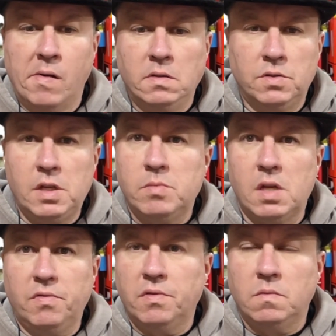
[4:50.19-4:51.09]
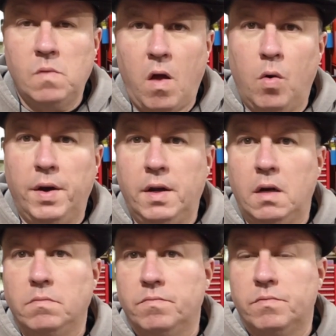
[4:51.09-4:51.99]
Same stuff. Oh,
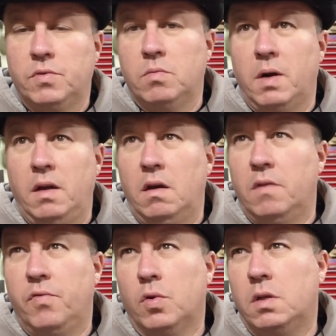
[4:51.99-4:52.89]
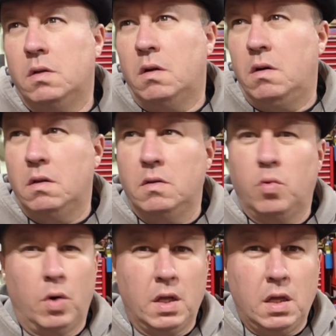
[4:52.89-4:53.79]
and to my
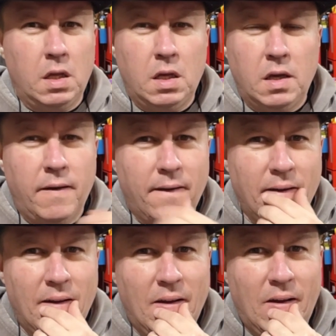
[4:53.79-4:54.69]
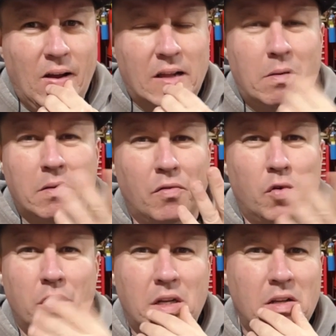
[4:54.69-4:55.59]
1420, I think I'm up to
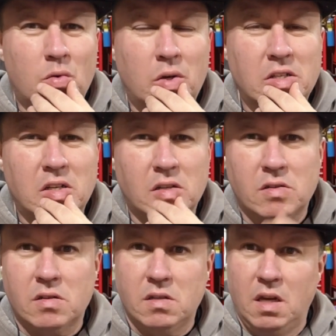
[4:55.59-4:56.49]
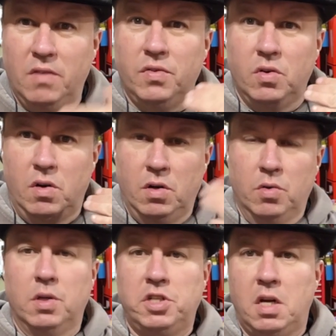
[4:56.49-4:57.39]
1426. If you're new
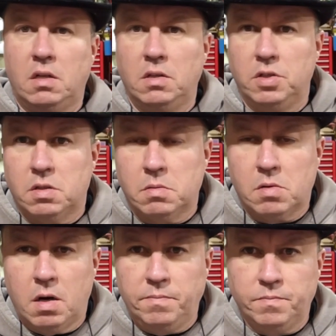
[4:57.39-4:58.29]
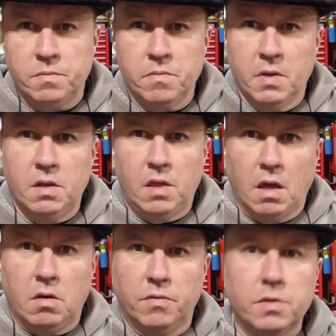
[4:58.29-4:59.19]
to the channel and you just subscribed,
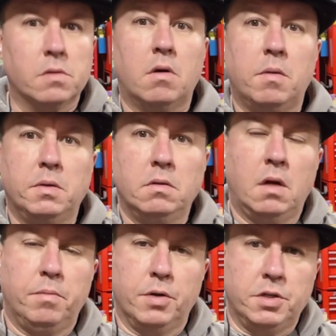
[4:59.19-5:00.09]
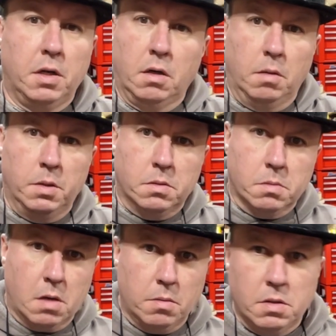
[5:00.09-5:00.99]
thank you for subscribing. I appreciate all my
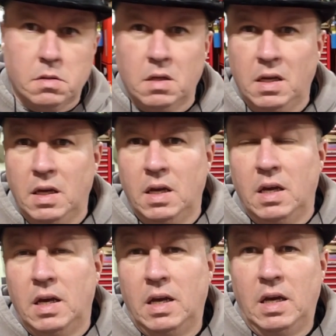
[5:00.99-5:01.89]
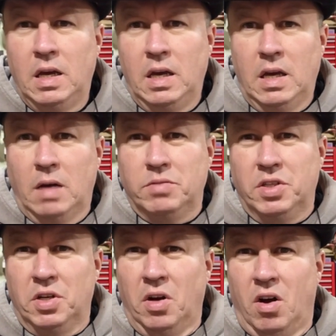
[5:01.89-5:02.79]
subscribers. I'm
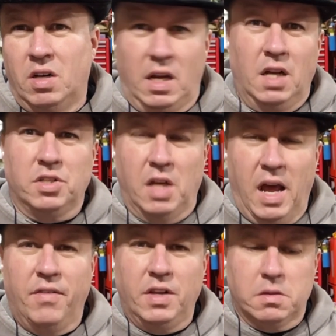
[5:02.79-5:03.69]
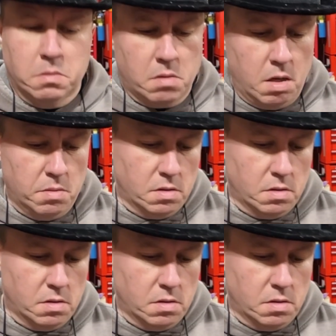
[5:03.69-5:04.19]
still in awe to actually have any subscribers,